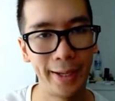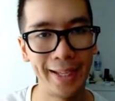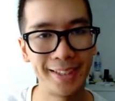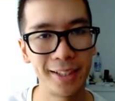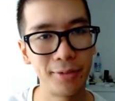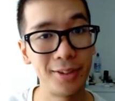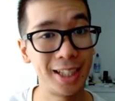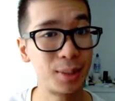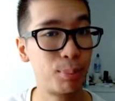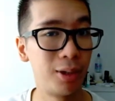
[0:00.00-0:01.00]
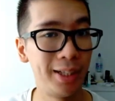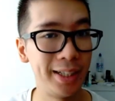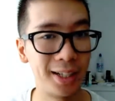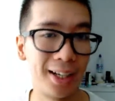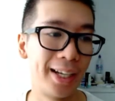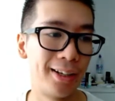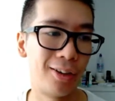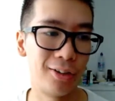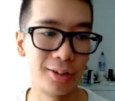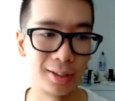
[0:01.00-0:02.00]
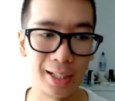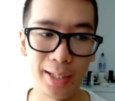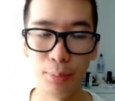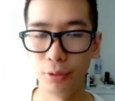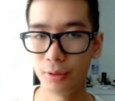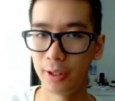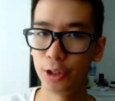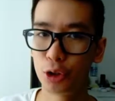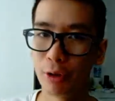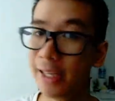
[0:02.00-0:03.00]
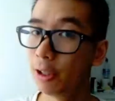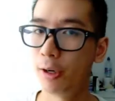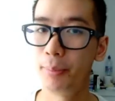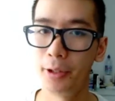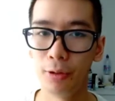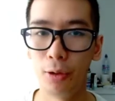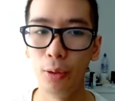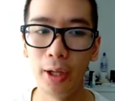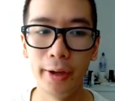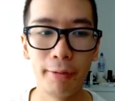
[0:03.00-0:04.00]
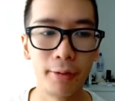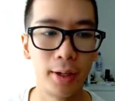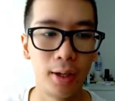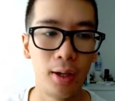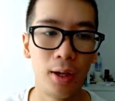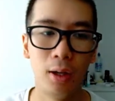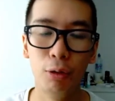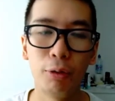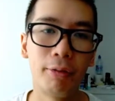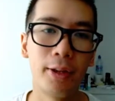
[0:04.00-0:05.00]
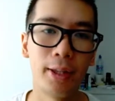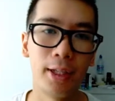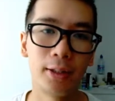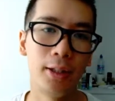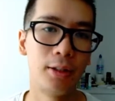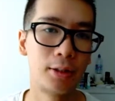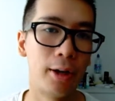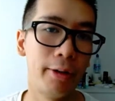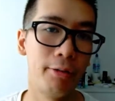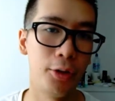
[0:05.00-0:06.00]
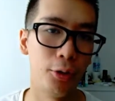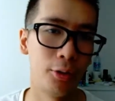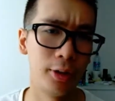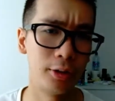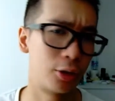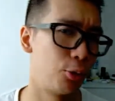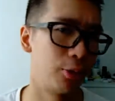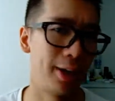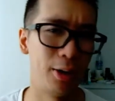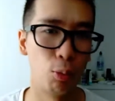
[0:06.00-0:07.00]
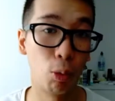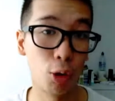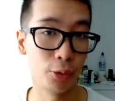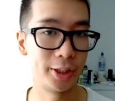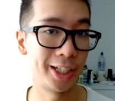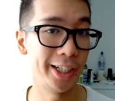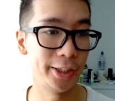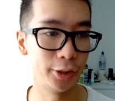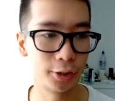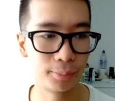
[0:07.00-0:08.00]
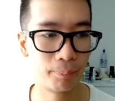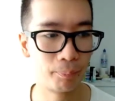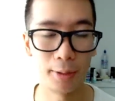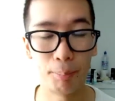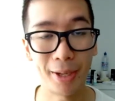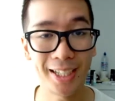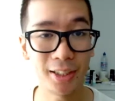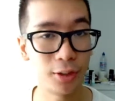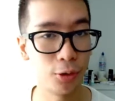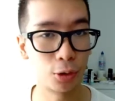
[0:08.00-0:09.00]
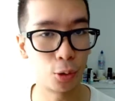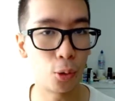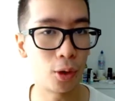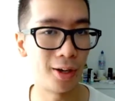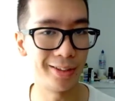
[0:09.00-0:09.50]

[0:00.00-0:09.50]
Instead of desperately clinging onto labels and train hopping your whole life, Look for the things inside of you that don't and won't change, and base your core